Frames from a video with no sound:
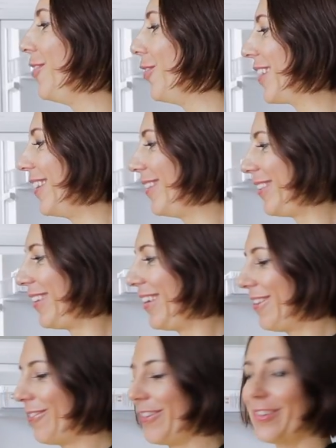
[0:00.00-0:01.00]
As you can
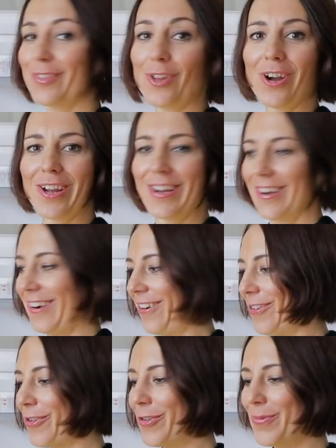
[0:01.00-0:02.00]
see, we stock
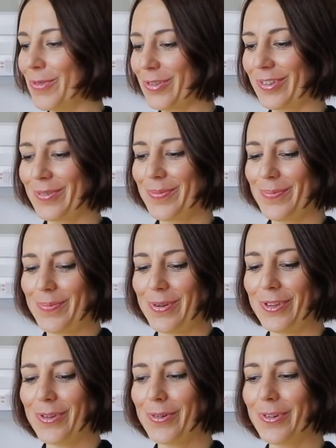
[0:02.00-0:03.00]
on hummus
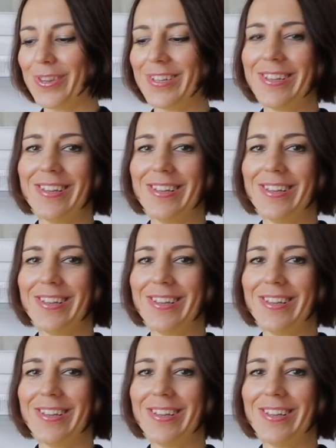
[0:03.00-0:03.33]
pretty good.